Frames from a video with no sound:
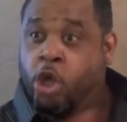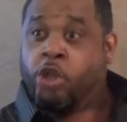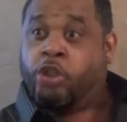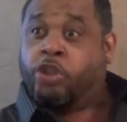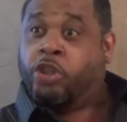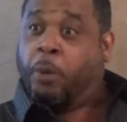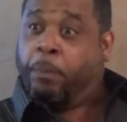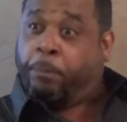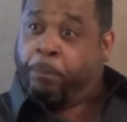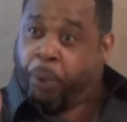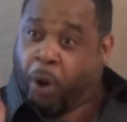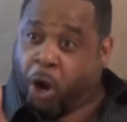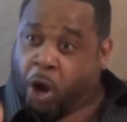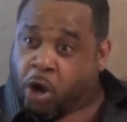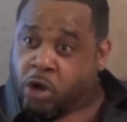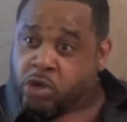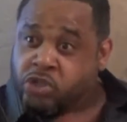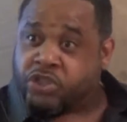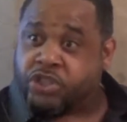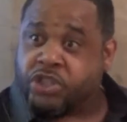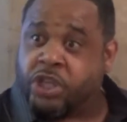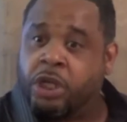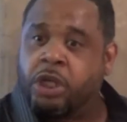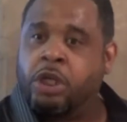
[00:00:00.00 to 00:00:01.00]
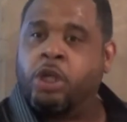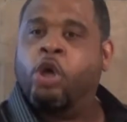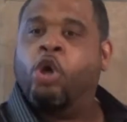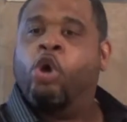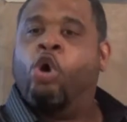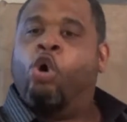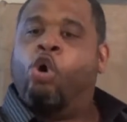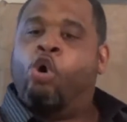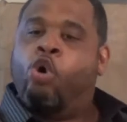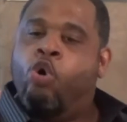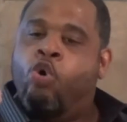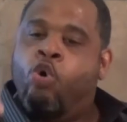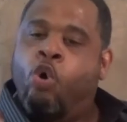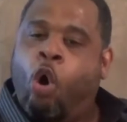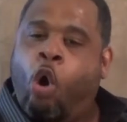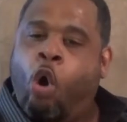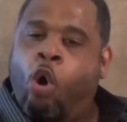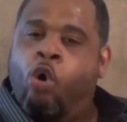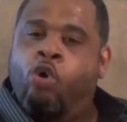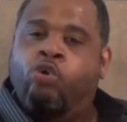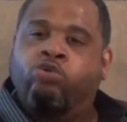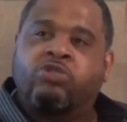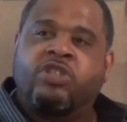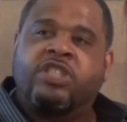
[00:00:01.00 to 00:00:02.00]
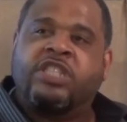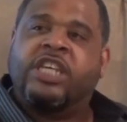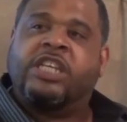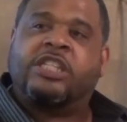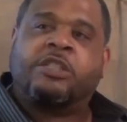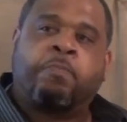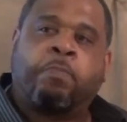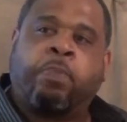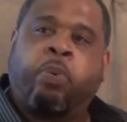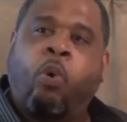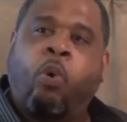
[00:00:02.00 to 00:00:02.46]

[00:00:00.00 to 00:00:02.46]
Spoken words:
the person who owns this